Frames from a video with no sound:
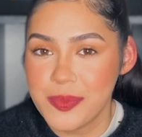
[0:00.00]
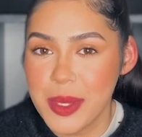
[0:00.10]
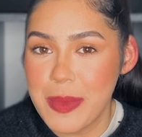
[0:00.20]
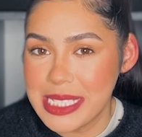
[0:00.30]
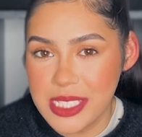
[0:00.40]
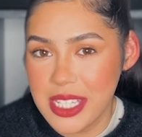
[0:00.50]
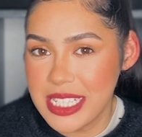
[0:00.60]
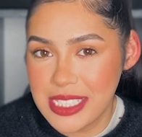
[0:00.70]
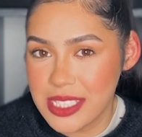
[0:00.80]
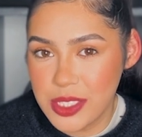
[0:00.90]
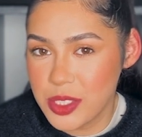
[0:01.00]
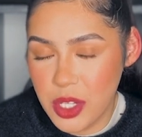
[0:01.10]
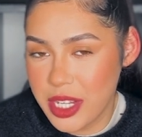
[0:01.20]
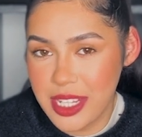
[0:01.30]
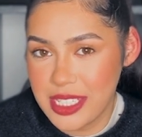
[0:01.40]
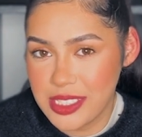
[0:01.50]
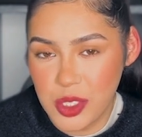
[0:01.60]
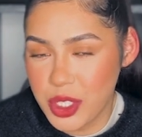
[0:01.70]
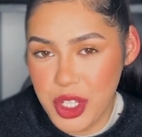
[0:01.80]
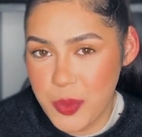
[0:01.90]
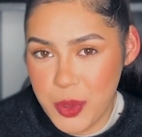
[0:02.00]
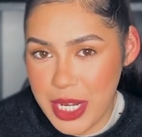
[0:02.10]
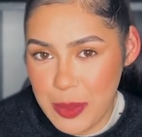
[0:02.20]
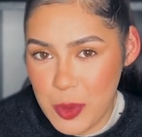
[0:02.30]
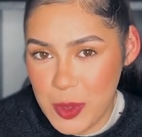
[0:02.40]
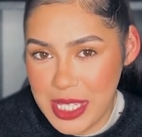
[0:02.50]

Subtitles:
My son is not a newborn anymore.